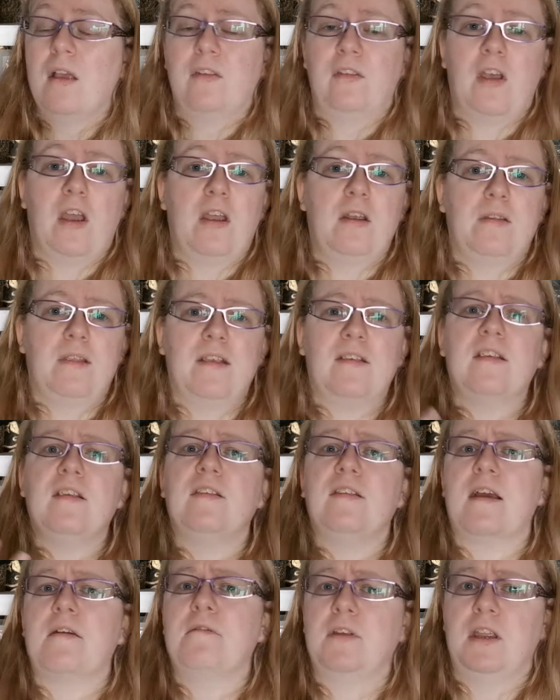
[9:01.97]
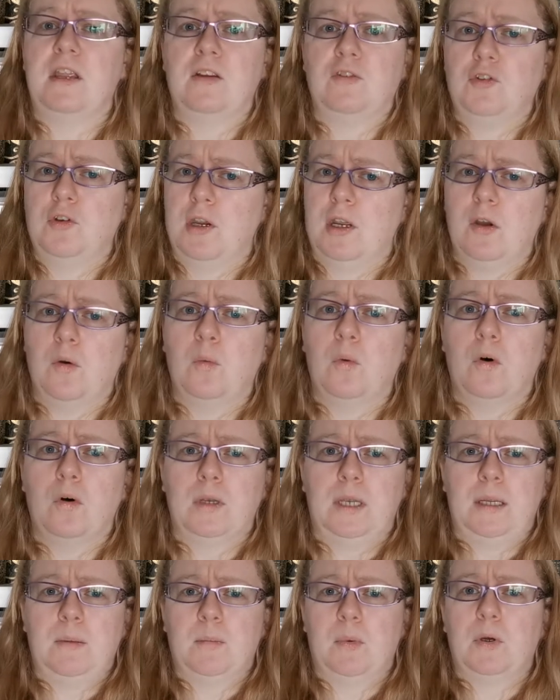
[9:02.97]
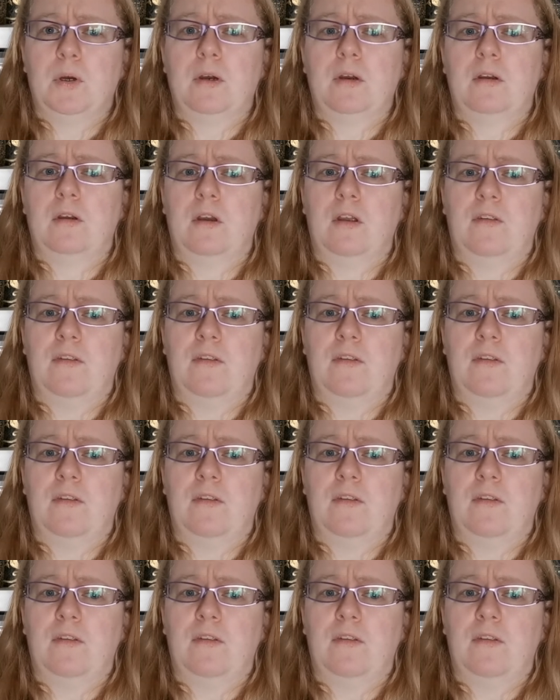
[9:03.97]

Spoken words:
So this is definitely a trigger warning book